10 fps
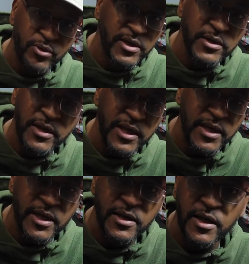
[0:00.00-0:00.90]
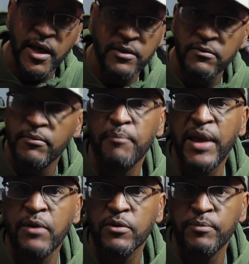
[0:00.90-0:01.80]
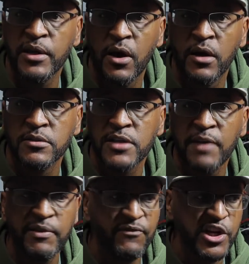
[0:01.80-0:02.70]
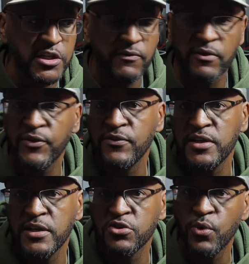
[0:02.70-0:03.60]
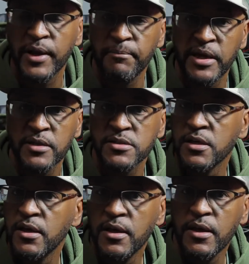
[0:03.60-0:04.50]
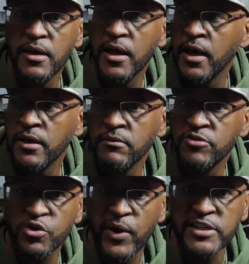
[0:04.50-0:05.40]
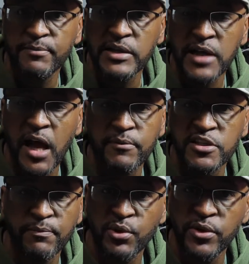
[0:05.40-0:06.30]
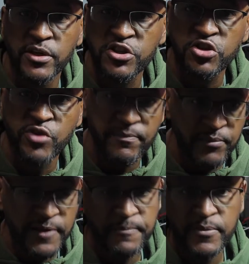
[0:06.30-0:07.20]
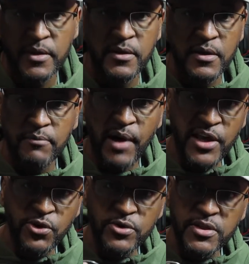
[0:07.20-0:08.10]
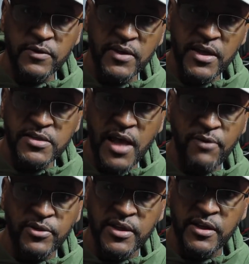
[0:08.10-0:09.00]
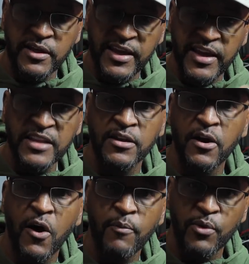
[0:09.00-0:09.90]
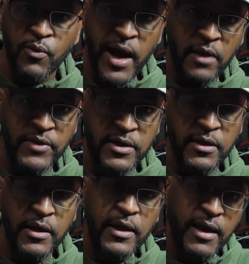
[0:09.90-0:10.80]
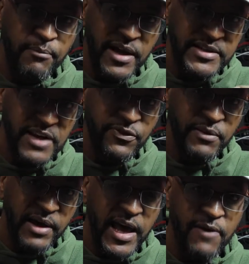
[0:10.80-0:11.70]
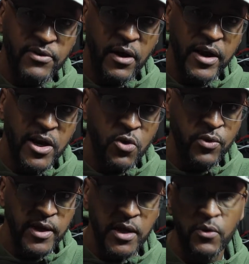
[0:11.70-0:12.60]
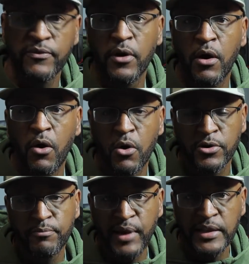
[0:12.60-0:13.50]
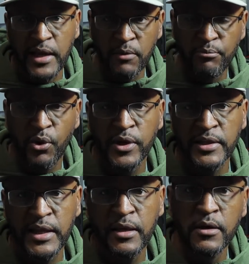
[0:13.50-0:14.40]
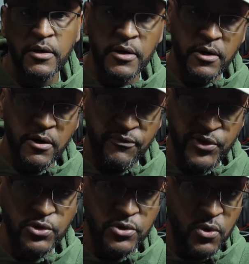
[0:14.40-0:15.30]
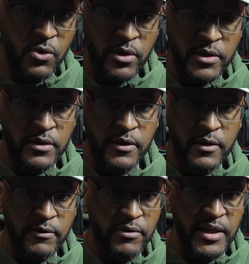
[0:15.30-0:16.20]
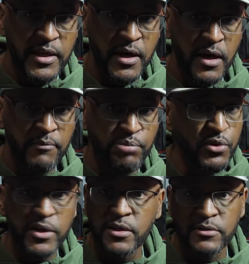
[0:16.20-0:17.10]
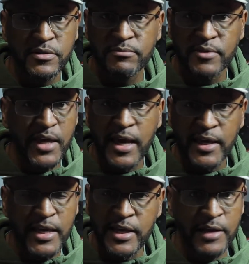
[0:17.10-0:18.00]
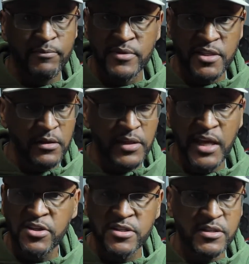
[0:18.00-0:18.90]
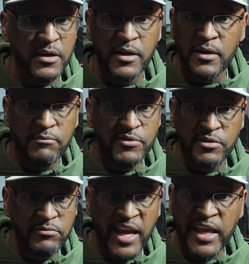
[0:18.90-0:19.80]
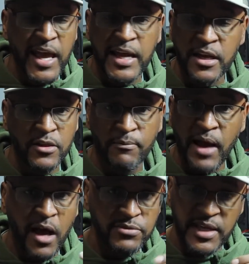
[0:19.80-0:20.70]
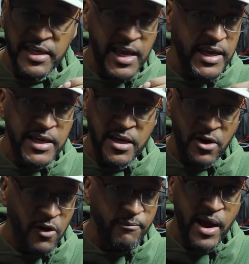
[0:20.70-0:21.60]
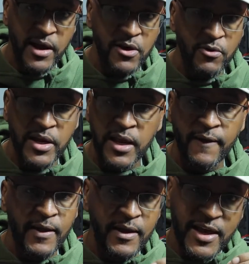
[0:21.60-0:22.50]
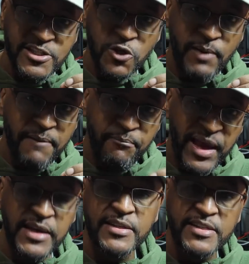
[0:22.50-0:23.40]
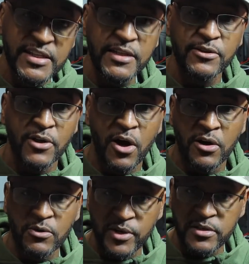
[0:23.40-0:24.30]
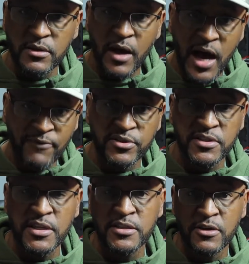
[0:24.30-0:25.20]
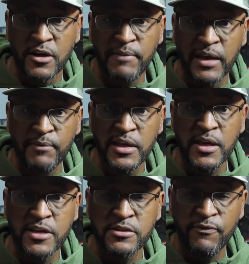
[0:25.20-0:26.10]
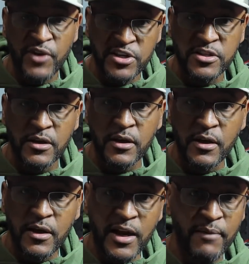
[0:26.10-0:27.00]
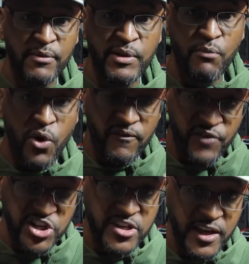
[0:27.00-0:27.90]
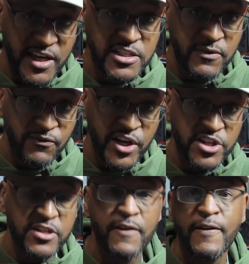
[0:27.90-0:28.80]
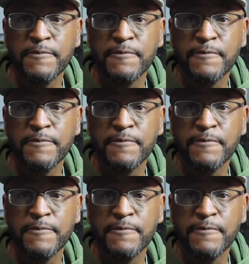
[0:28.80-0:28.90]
reel it in and my bait would be gone, so I'd be fishing for 15-20 minutes and just wasting my time because the bluegills stripped me. By using this, I would get the carp around it, and definitely by having a hair rig with a harder bait like a boilie or field corn, the bluegills can't get it, and so they can't get it in their mouths, they can't get it off my hair rig, and so my bait is sitting there longer, which obviously is going to make me catch fish, and I'm going to be more efficient at catching fish